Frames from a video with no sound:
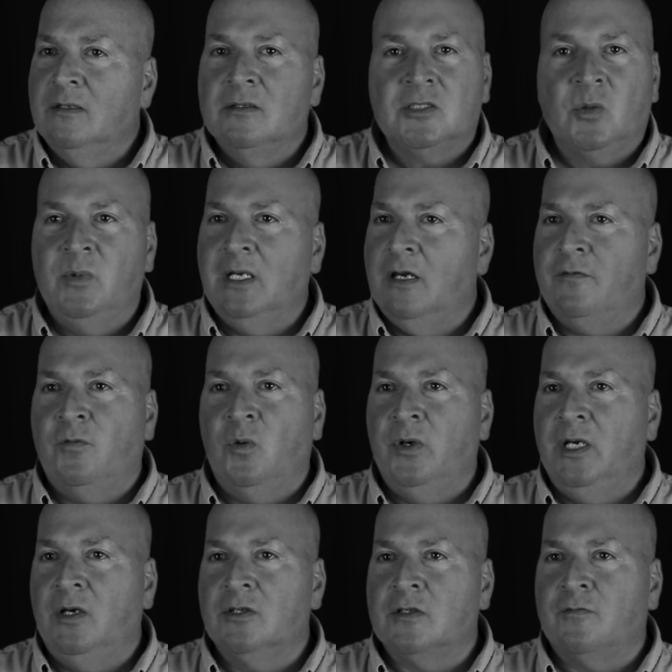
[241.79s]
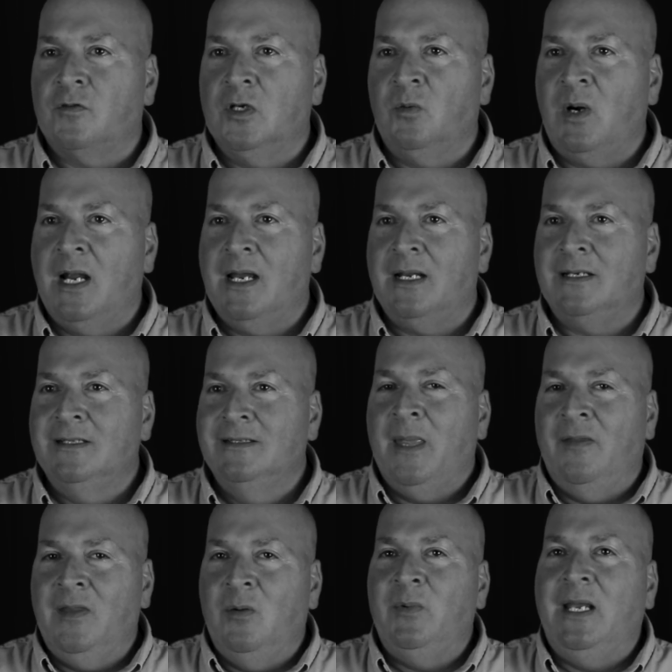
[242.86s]
So we got 4 years of free ride.
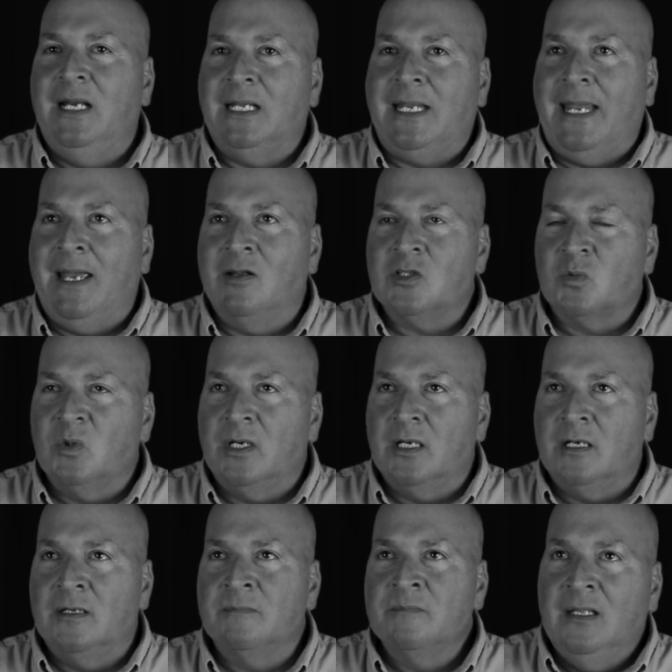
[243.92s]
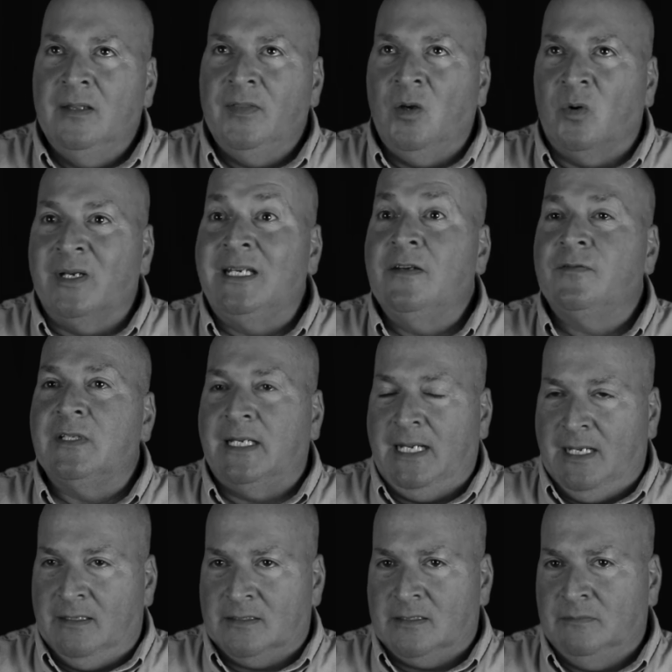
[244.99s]
And then we had accounts where they were gift
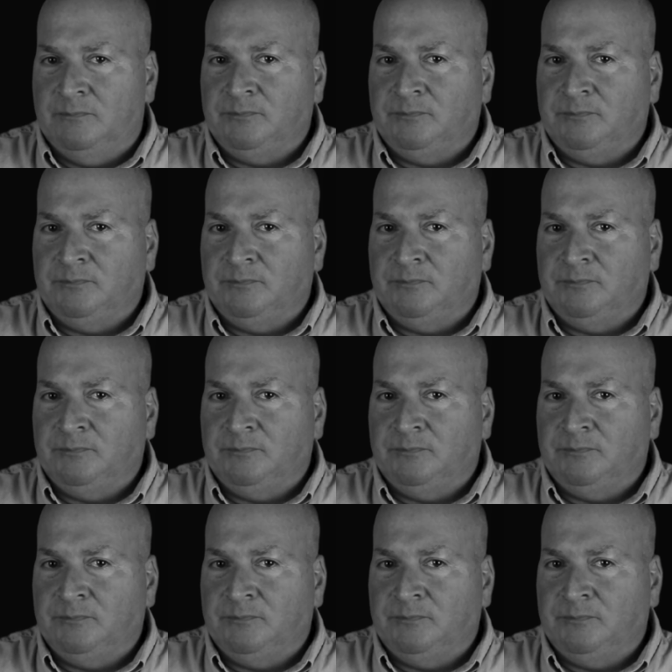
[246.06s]
accounts.